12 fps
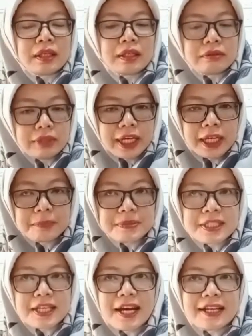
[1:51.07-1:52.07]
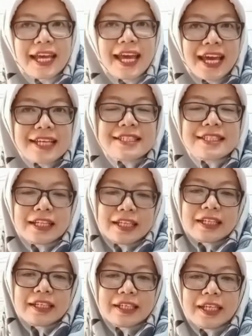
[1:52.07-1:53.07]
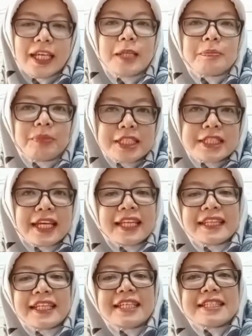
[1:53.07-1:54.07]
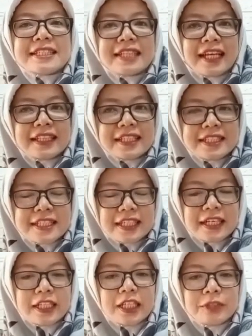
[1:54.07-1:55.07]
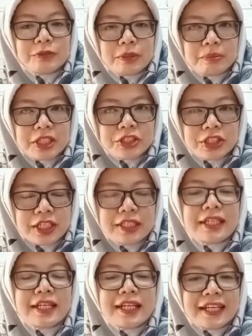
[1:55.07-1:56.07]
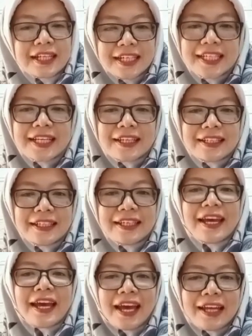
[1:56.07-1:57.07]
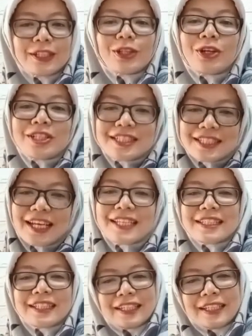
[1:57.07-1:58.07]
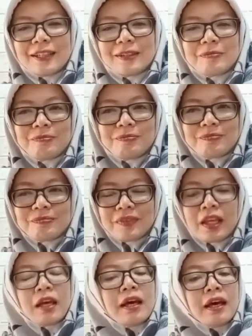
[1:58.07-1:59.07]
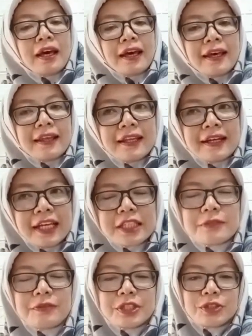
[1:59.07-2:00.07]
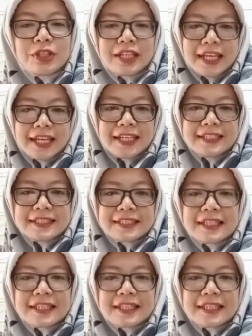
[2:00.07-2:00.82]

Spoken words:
Graphs are excellent in presenting statistical information clearly and concisely. The next visual aids